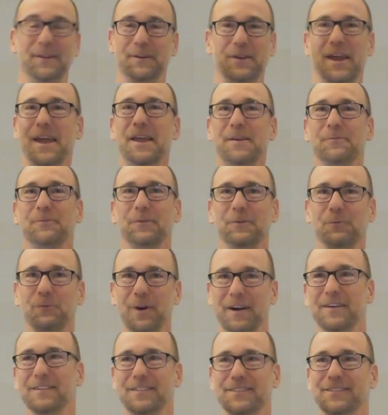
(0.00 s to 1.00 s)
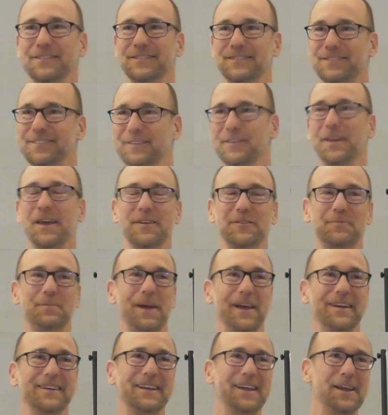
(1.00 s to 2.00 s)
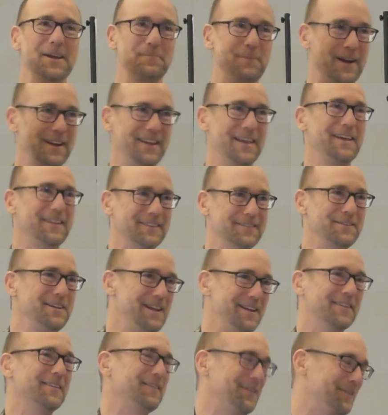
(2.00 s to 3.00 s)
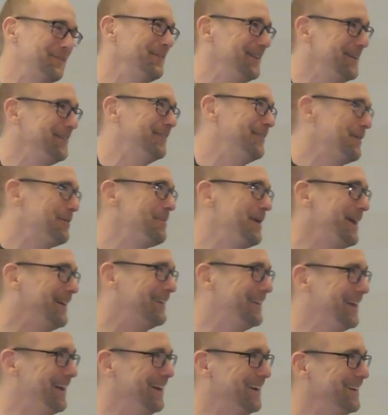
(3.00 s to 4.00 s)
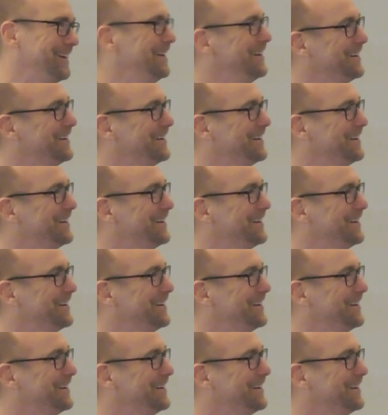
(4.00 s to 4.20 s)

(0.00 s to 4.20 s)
Like, hey, where's today's pancake? My kid needs it, needs their pancake.